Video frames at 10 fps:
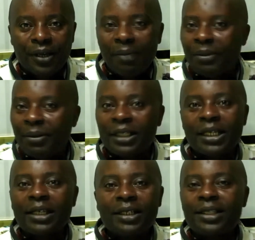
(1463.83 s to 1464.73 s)
That's
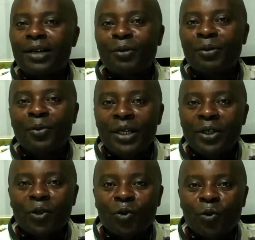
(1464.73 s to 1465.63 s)
a risk I would be
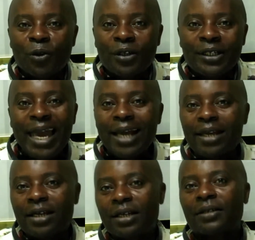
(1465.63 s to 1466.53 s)
willing to take.